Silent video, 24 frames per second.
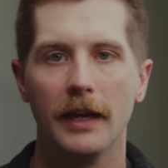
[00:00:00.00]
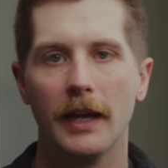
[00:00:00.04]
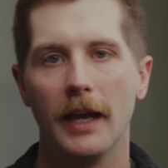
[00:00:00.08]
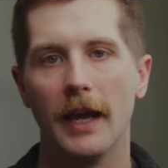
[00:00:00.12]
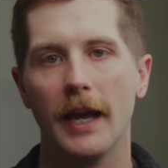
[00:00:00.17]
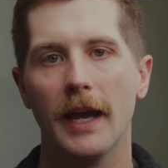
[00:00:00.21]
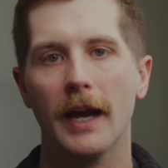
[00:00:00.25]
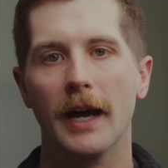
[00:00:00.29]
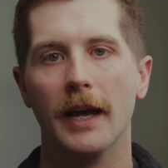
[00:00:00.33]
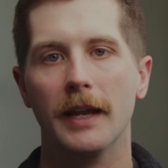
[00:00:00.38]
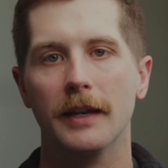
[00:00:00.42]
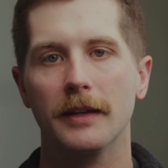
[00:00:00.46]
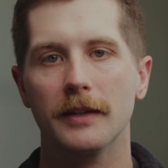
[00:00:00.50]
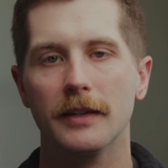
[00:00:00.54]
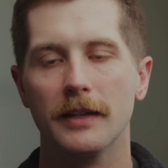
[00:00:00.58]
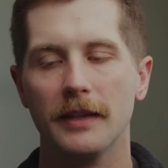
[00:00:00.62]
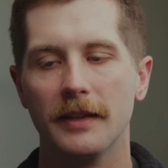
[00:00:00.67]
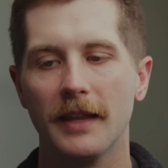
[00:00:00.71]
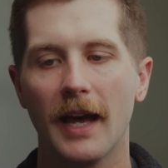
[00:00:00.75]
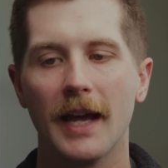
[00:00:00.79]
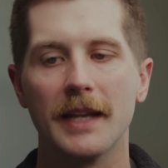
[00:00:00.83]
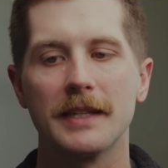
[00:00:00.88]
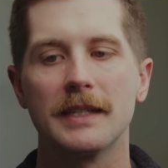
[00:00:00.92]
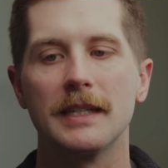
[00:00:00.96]
and
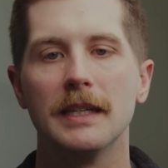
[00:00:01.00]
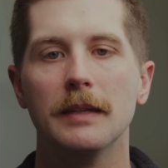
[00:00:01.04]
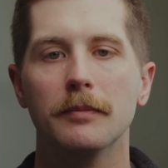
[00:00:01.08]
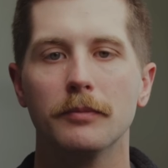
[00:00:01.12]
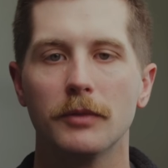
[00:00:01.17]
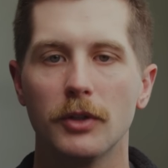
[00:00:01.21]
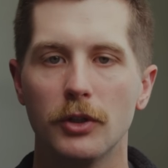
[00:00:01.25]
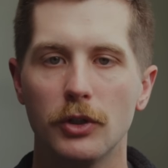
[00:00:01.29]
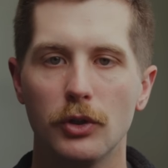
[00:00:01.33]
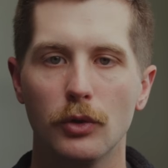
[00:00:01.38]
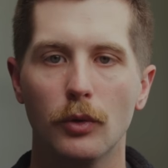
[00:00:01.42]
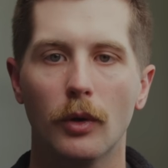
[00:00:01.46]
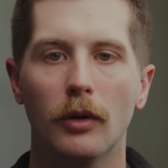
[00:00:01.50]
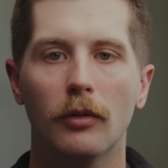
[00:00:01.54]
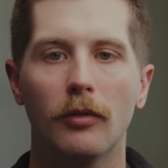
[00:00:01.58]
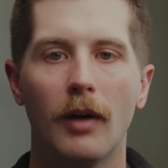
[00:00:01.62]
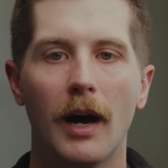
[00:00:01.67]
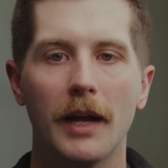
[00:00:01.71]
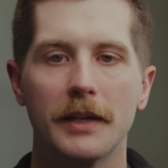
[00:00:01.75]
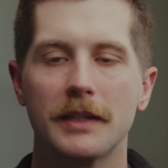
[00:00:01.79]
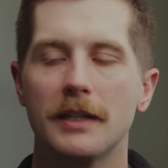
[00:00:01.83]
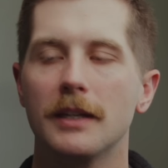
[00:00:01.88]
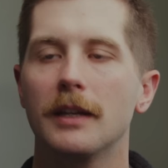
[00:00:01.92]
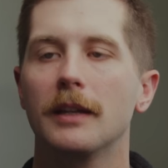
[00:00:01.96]
that seemed to do a
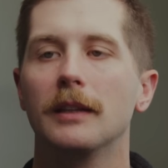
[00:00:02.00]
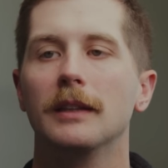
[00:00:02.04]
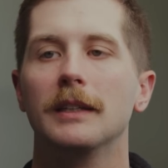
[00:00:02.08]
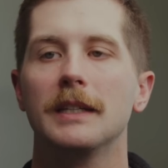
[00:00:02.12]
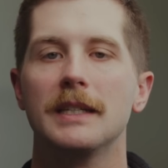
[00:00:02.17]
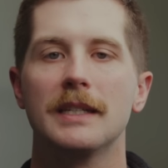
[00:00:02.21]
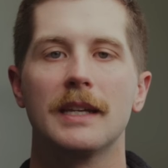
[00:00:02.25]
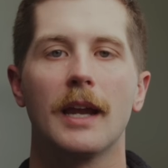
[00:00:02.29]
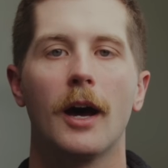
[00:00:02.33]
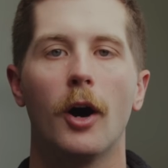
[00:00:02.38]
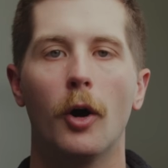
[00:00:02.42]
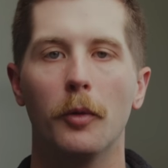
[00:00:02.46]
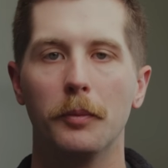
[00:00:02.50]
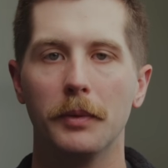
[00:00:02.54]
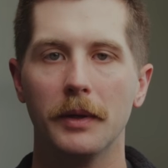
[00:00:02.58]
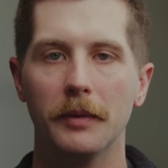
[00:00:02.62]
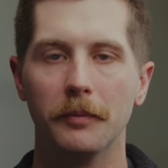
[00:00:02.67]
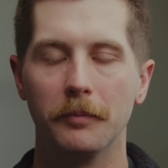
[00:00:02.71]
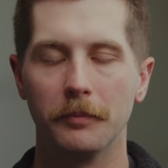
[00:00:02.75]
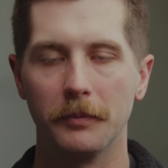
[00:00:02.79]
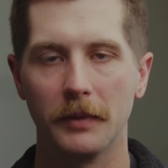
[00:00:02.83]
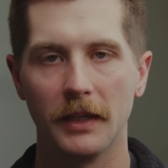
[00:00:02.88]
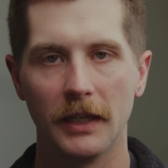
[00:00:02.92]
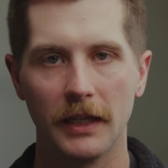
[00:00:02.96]
lot to at least help
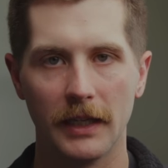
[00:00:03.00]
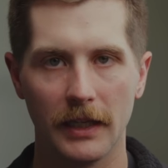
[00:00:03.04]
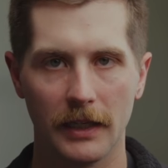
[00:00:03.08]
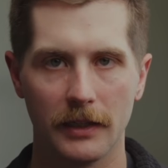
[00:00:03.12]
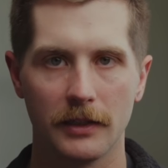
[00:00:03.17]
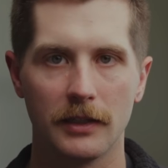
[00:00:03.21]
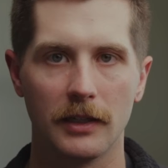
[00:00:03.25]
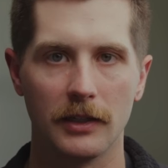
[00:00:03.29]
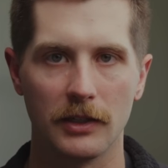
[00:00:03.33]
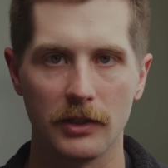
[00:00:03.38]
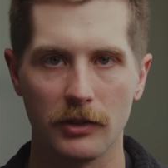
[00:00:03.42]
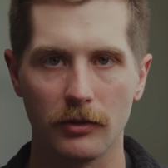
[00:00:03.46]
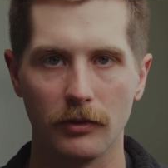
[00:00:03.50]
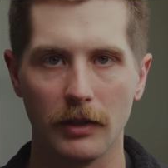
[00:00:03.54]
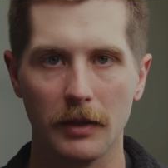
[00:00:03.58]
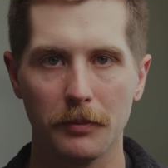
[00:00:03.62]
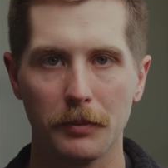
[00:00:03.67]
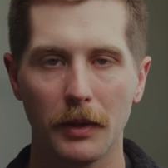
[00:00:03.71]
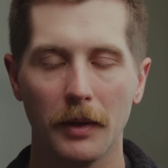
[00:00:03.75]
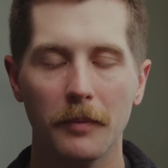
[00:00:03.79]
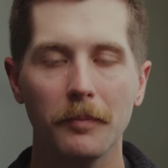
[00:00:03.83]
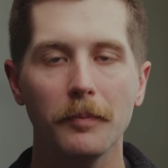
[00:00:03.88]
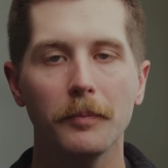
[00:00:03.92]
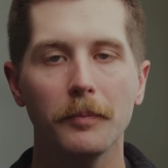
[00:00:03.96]
him get to sleep.